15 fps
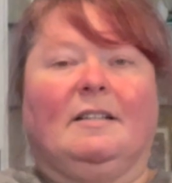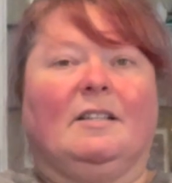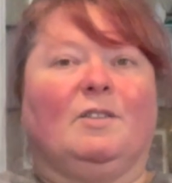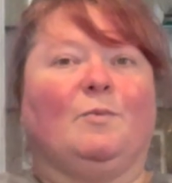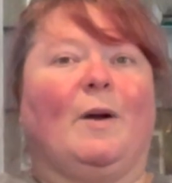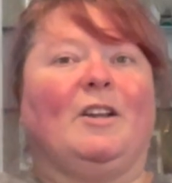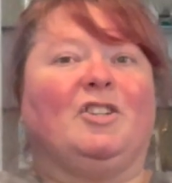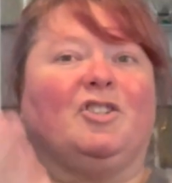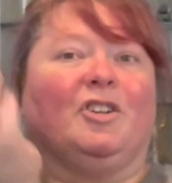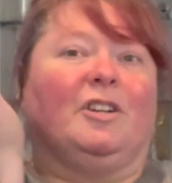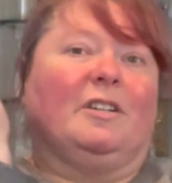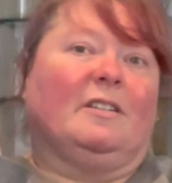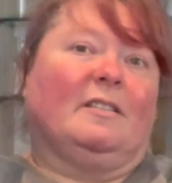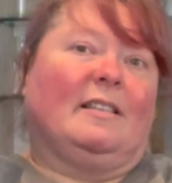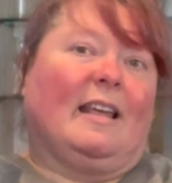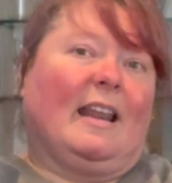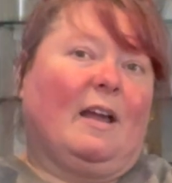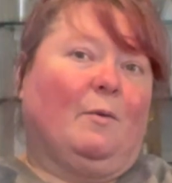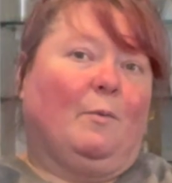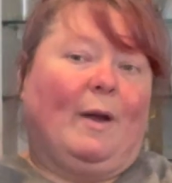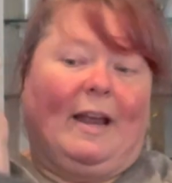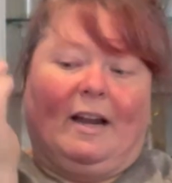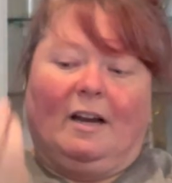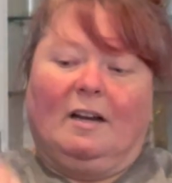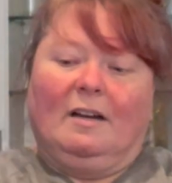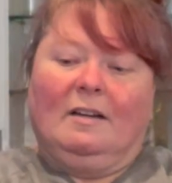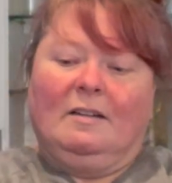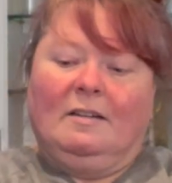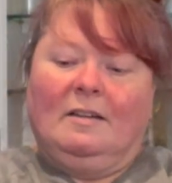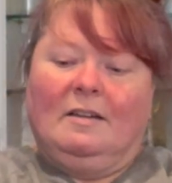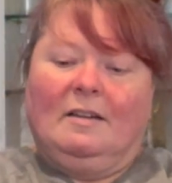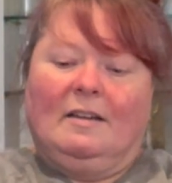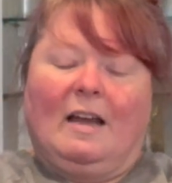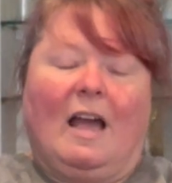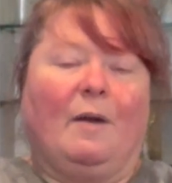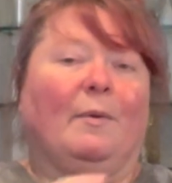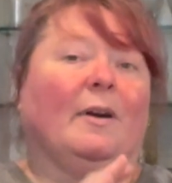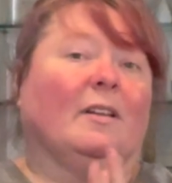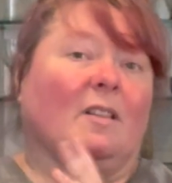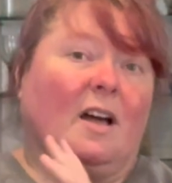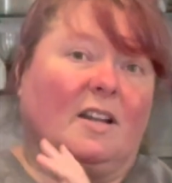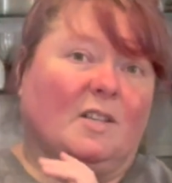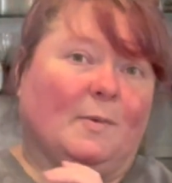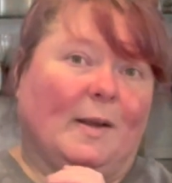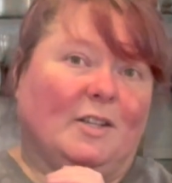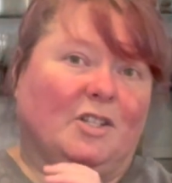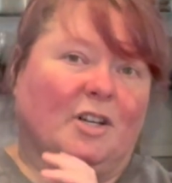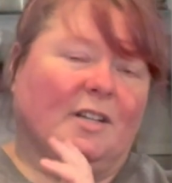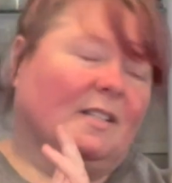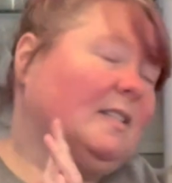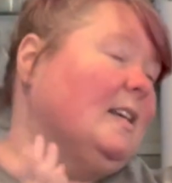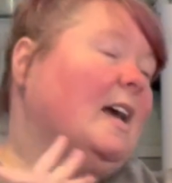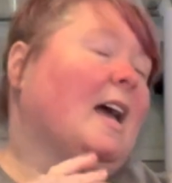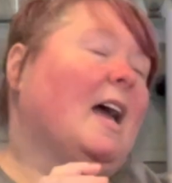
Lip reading: sweatshirt that I wear. I wear a lot of sweatshirts.